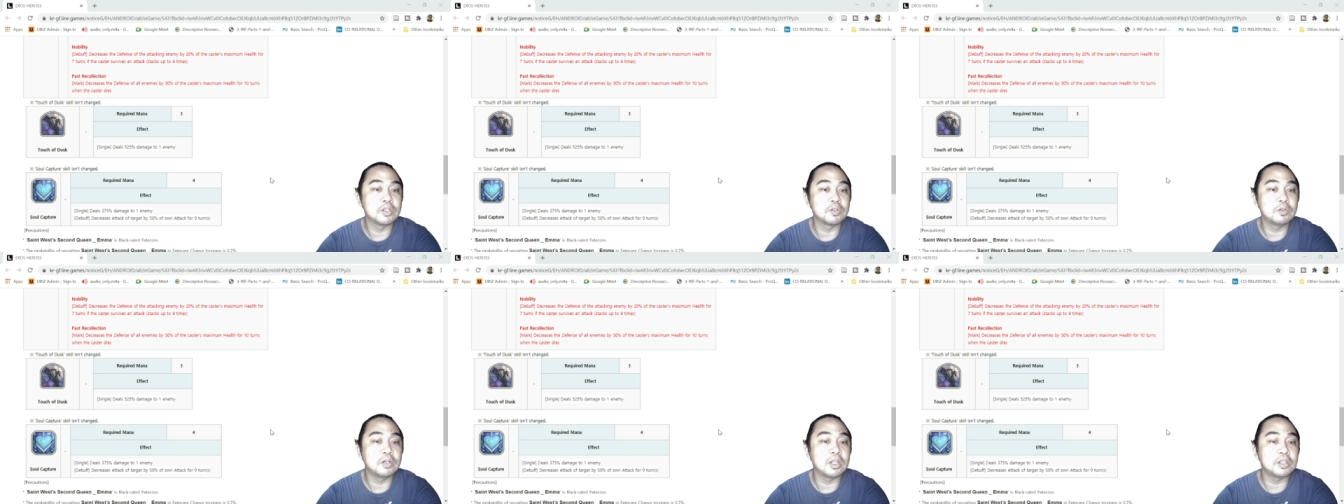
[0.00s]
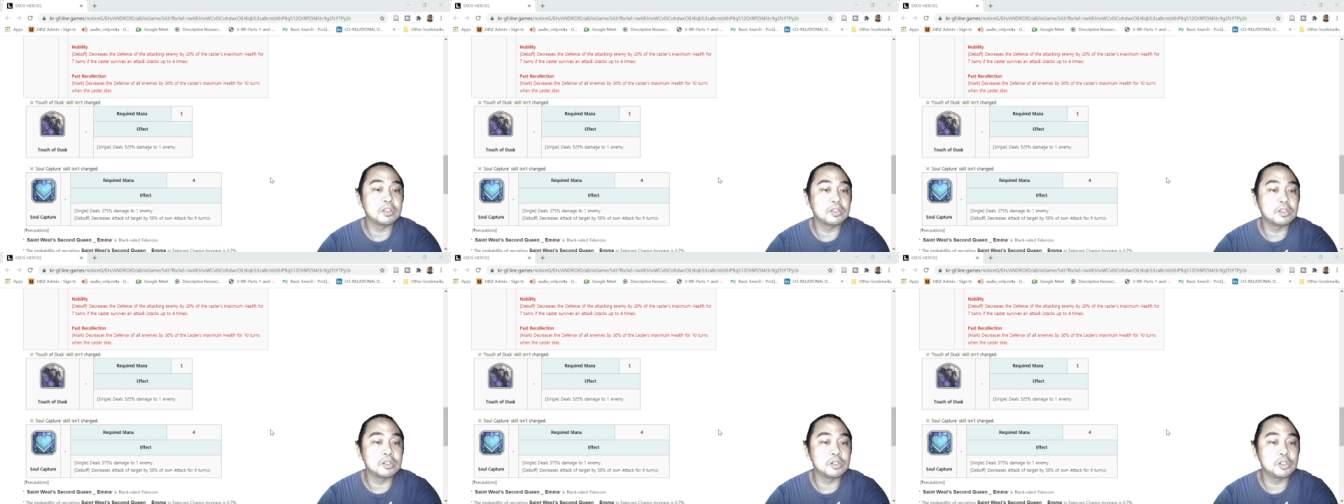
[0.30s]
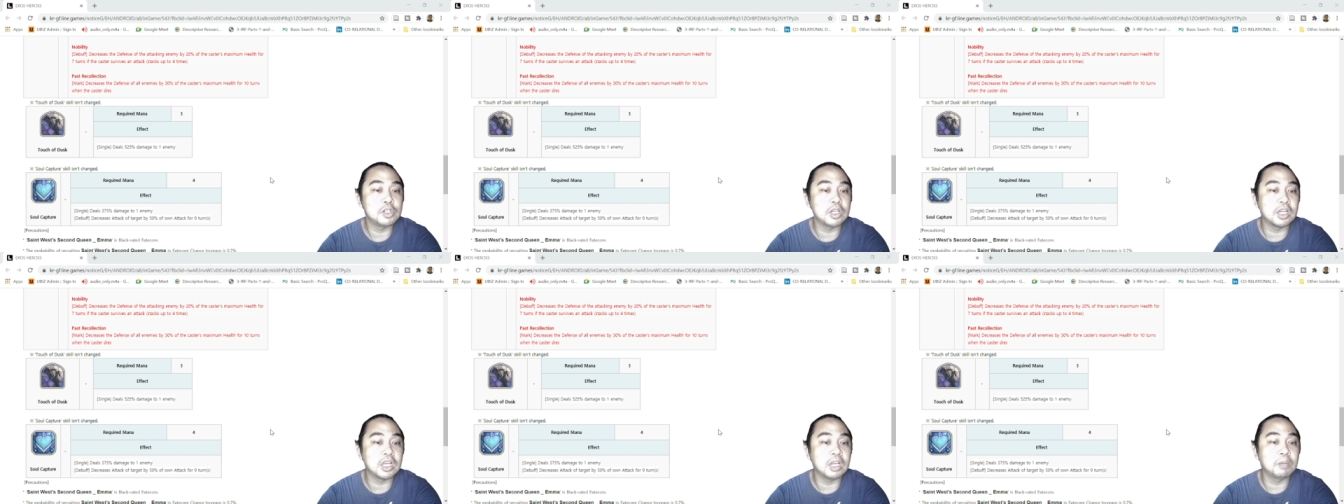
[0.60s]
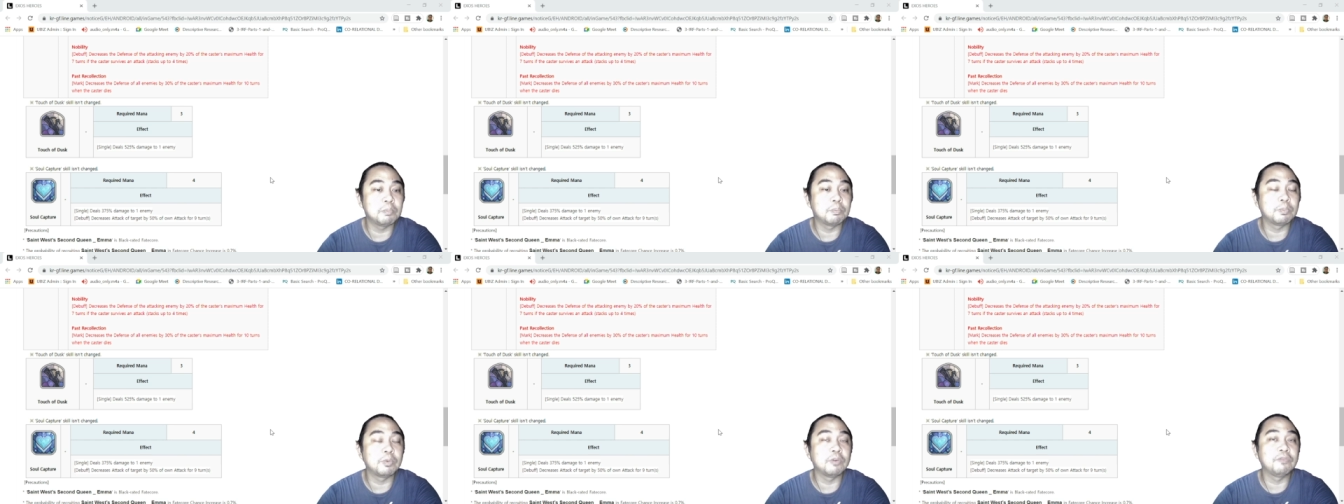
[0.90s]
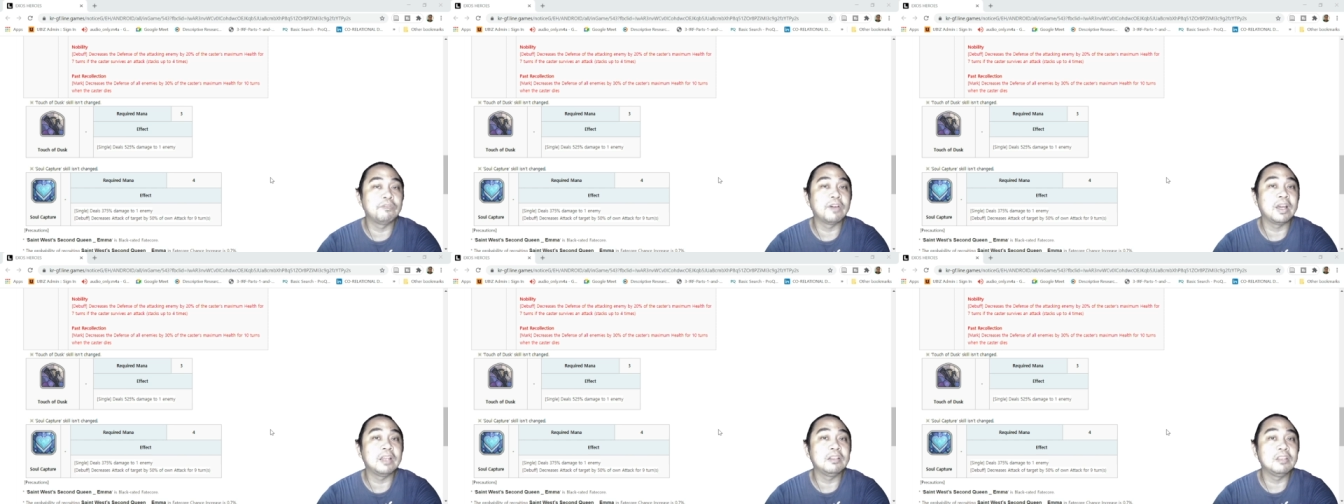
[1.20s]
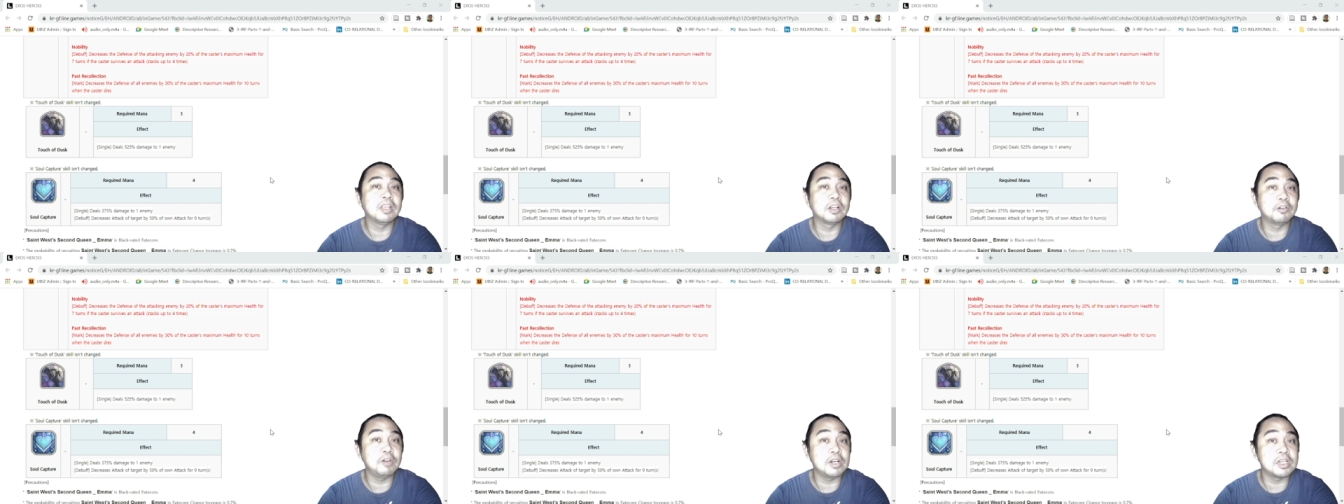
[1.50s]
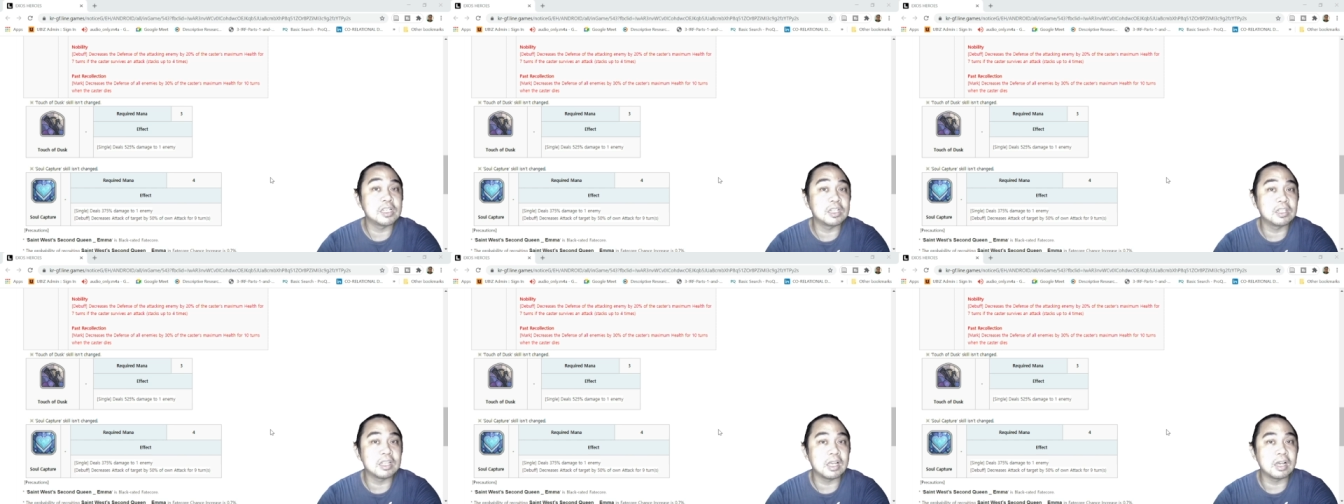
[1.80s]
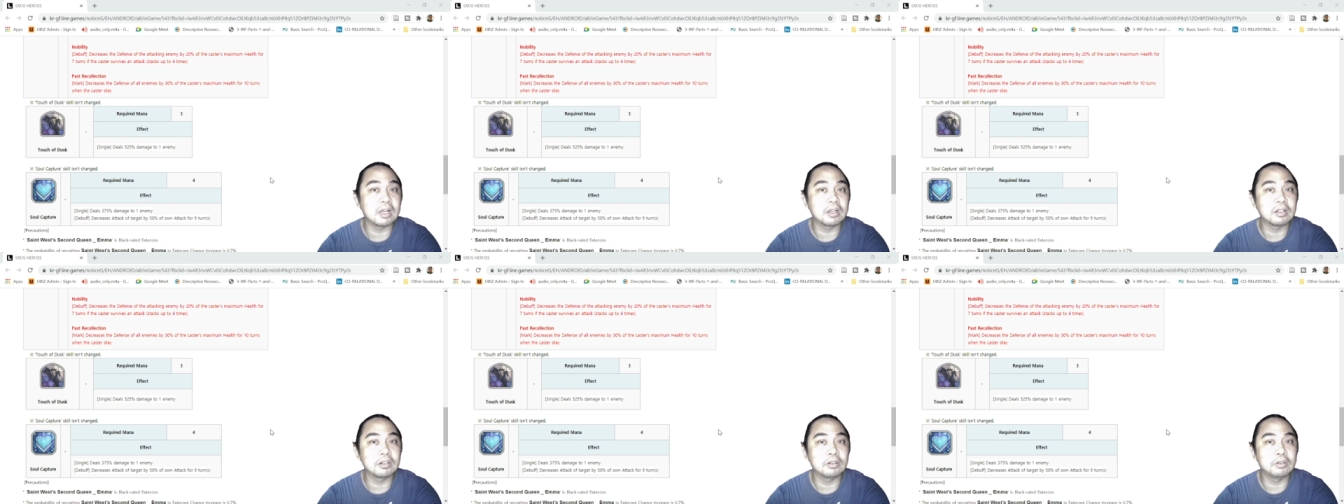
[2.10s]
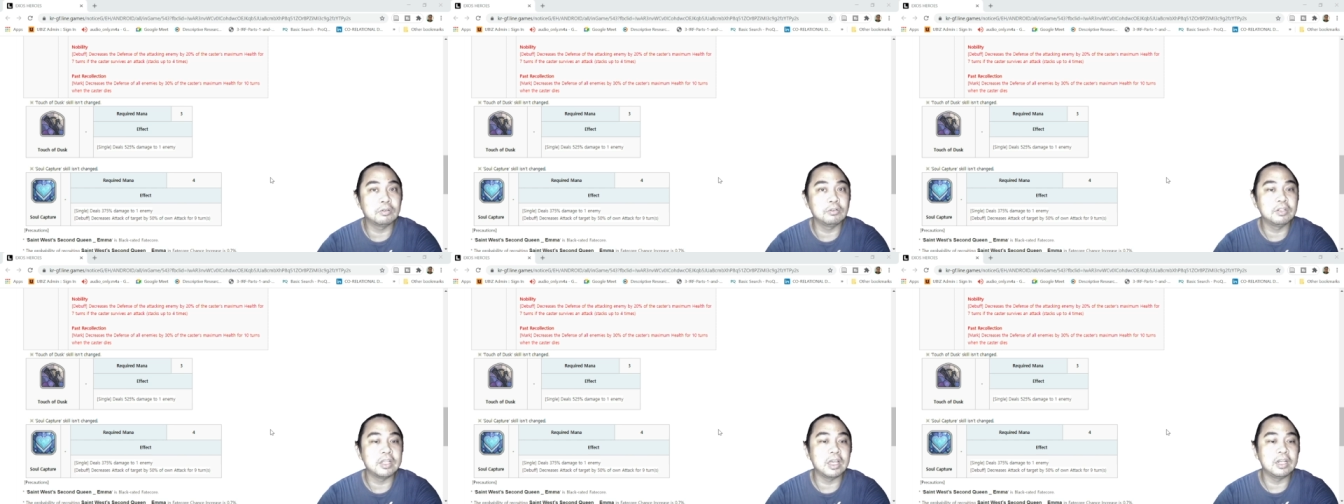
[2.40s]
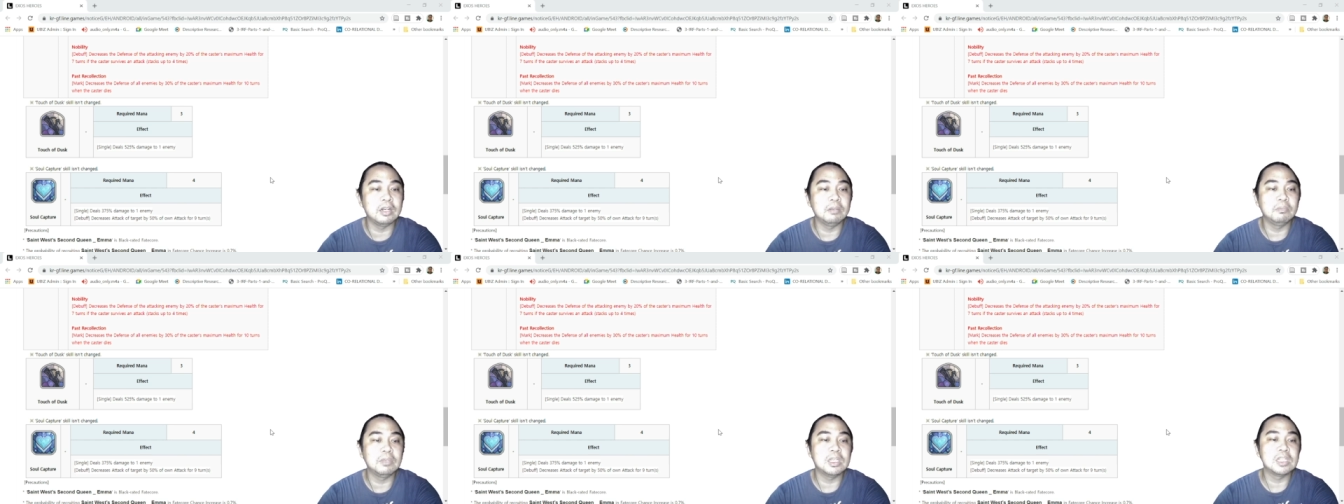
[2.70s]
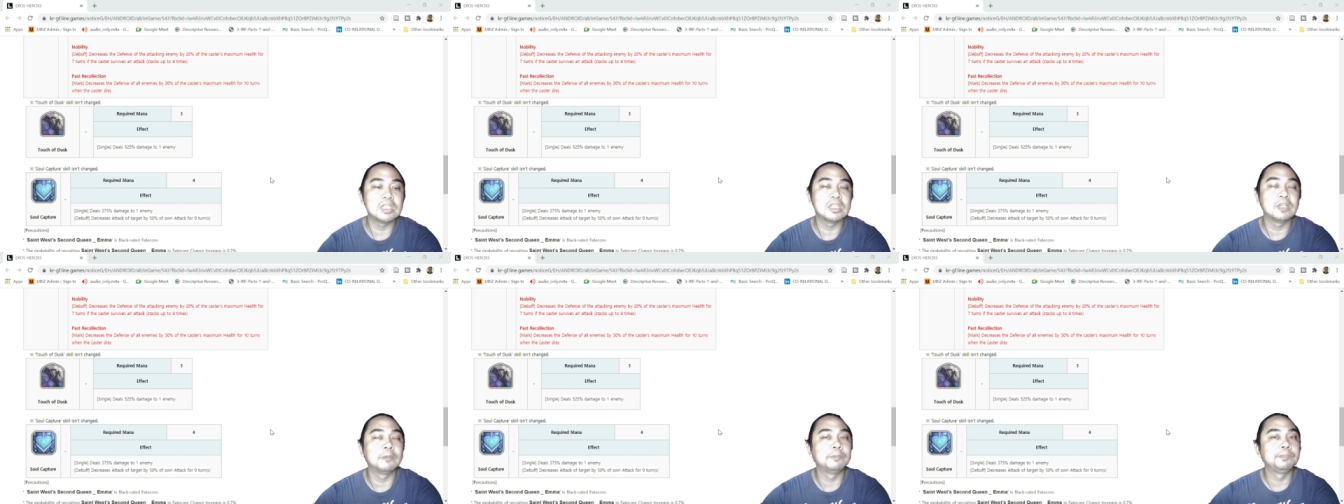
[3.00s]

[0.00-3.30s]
so that she can provide decreased attack to the enemies.